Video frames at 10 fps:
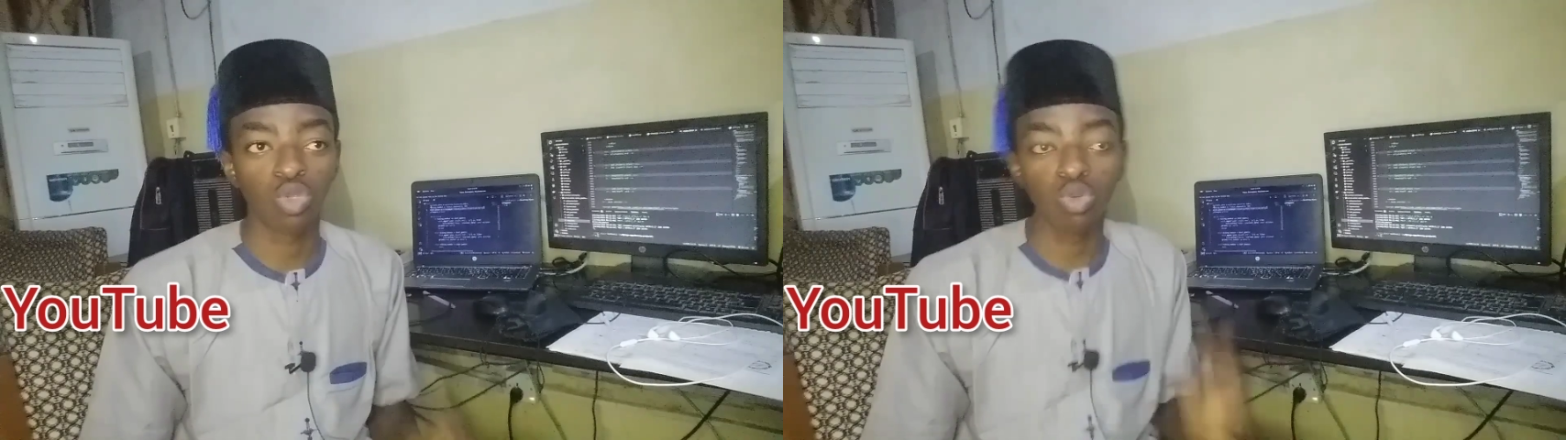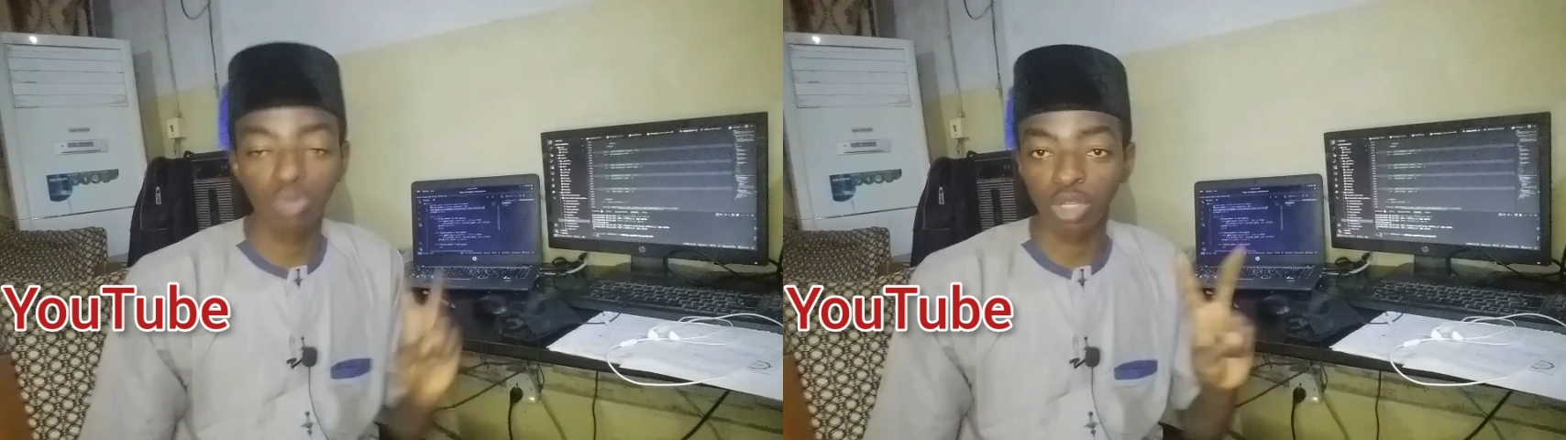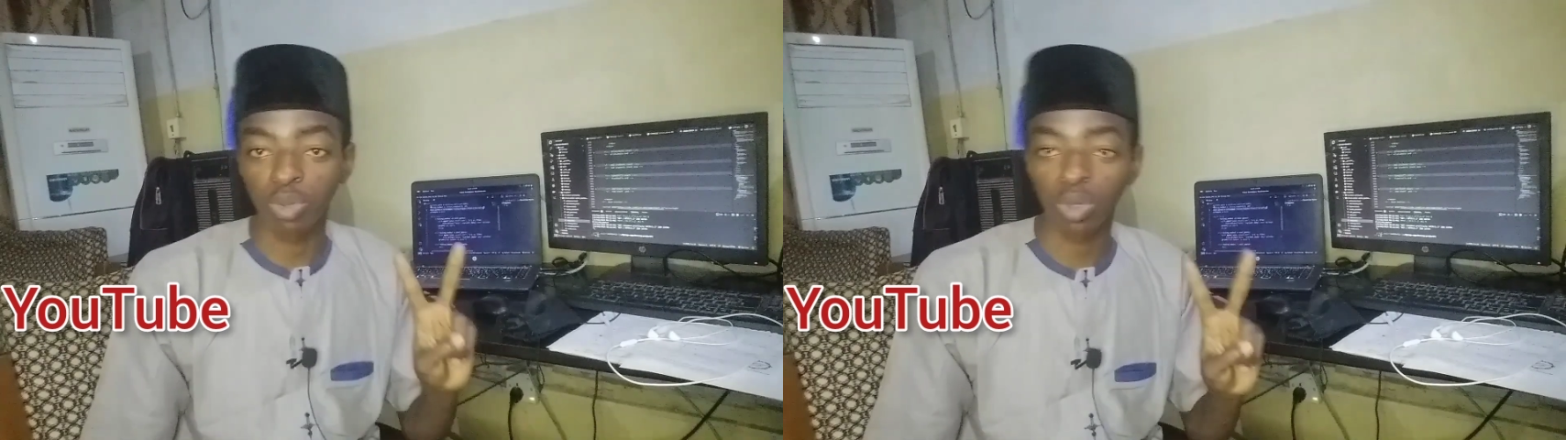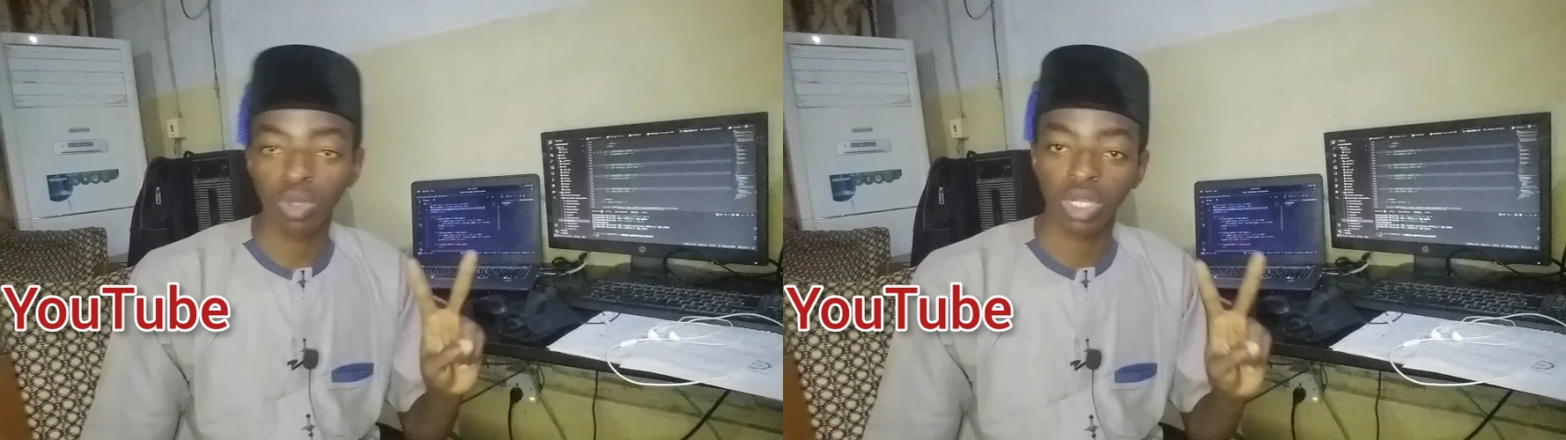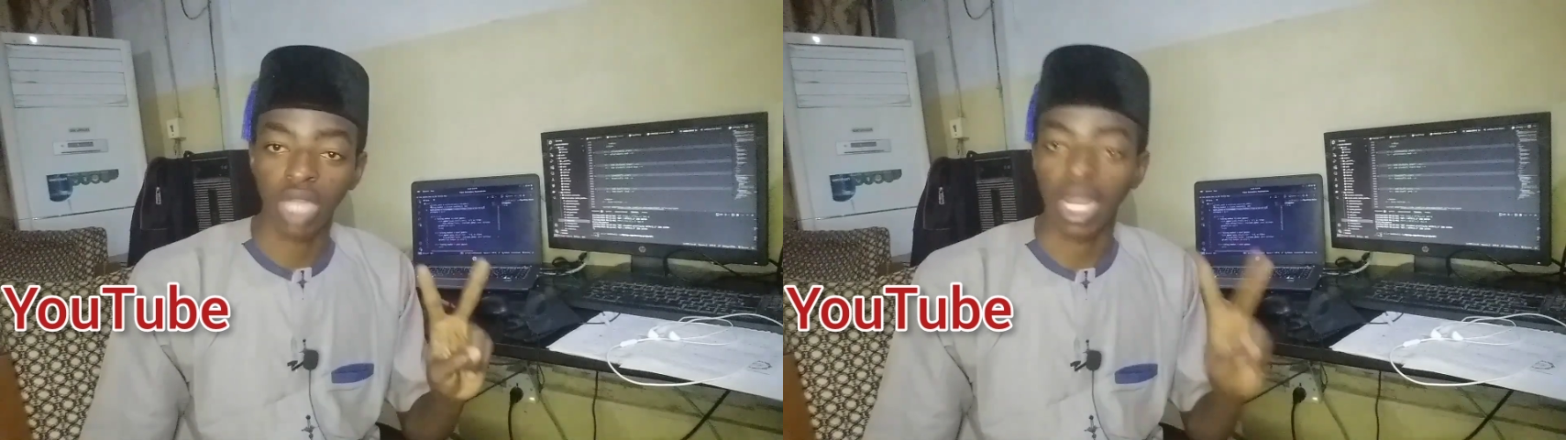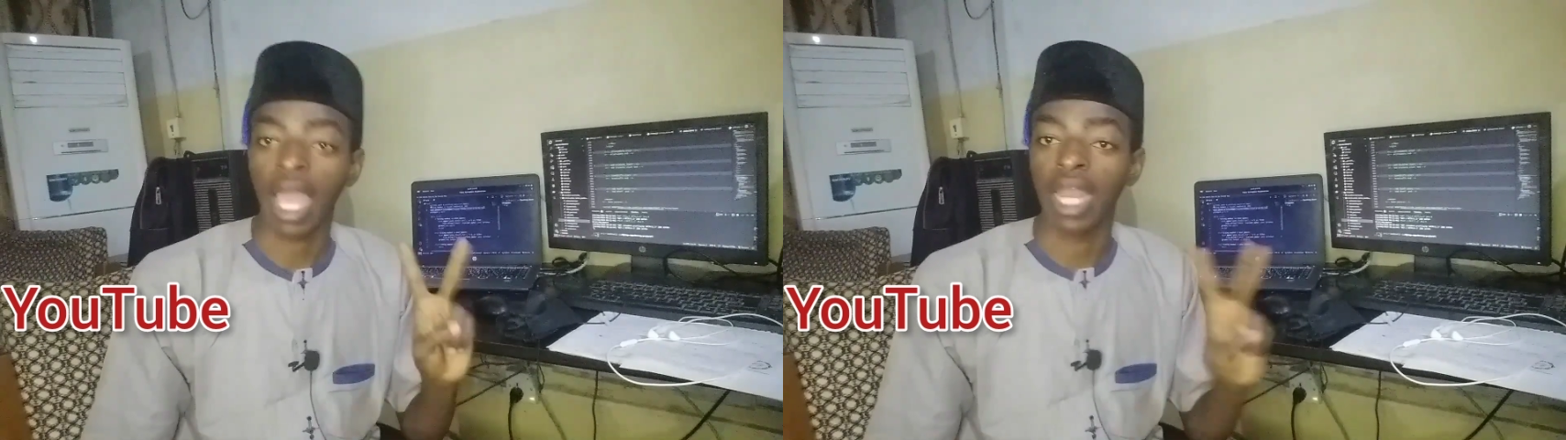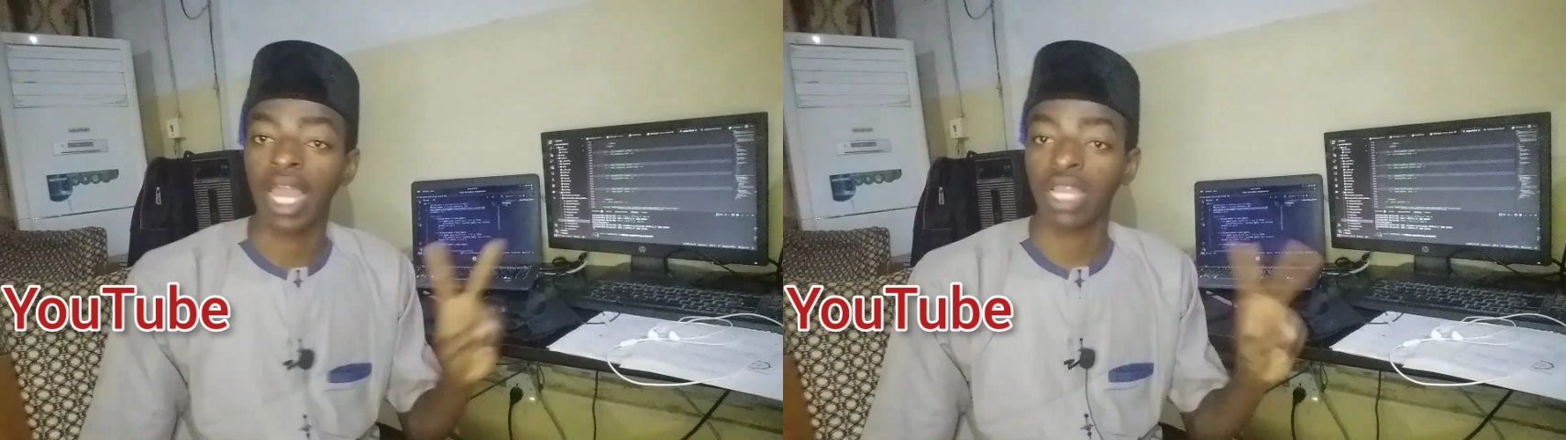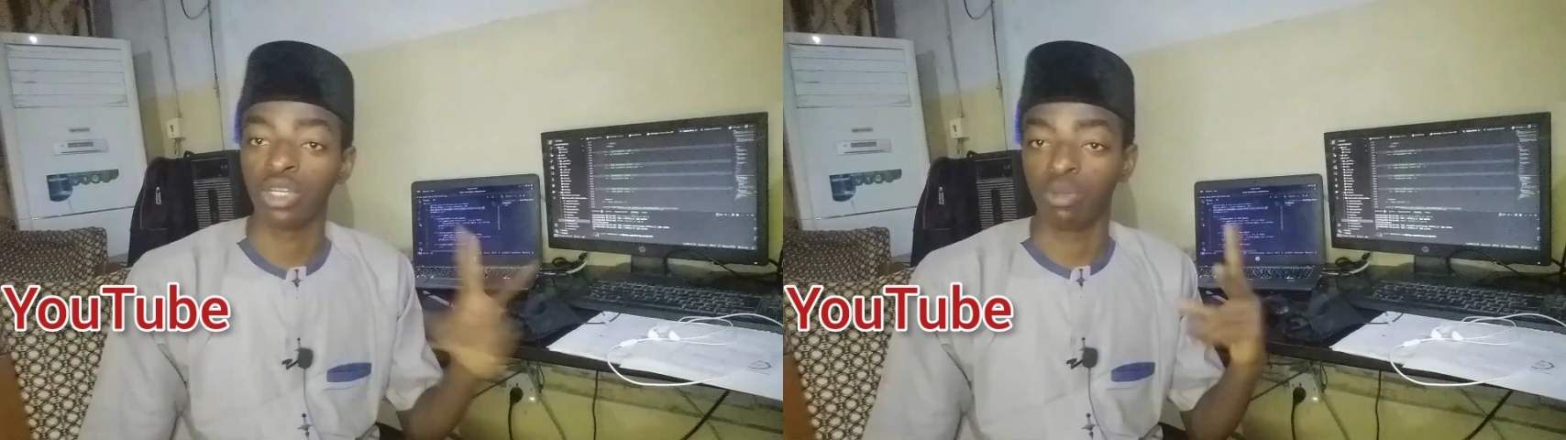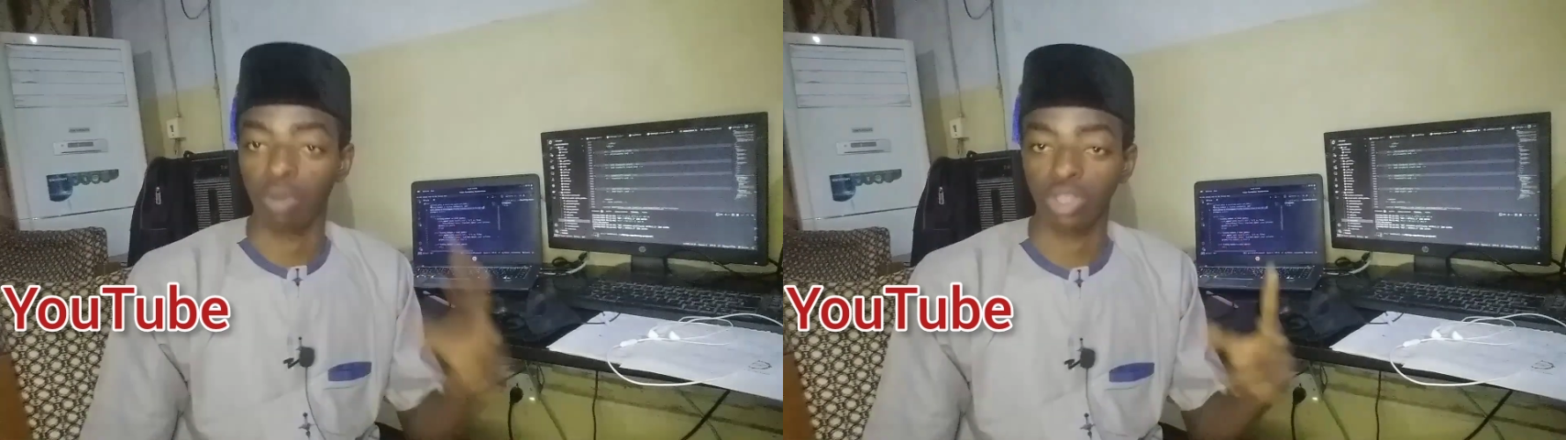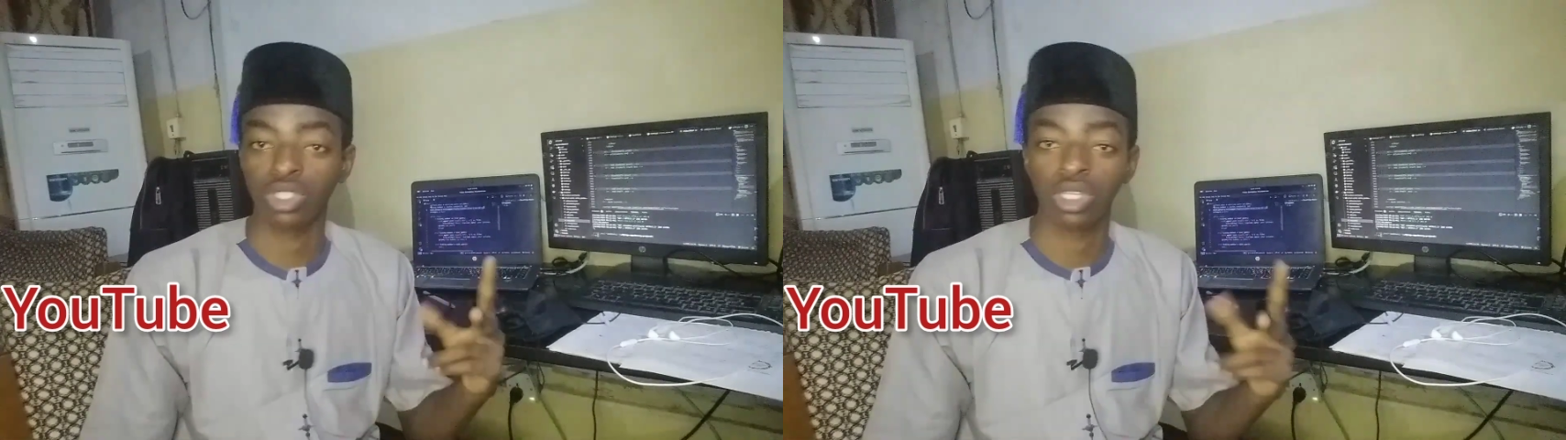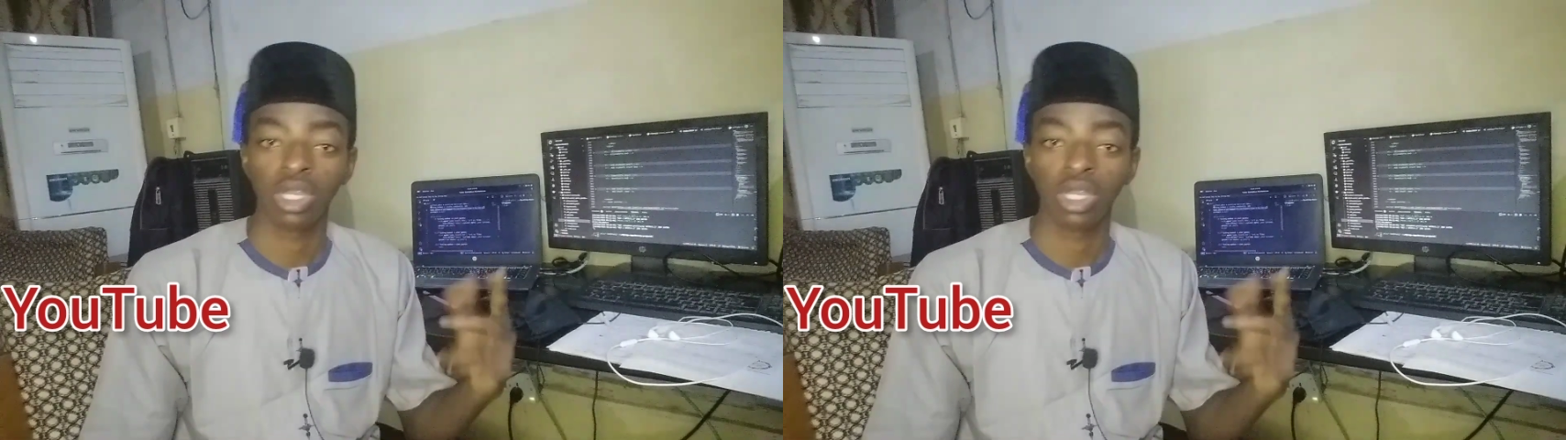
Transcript: people that I like the most.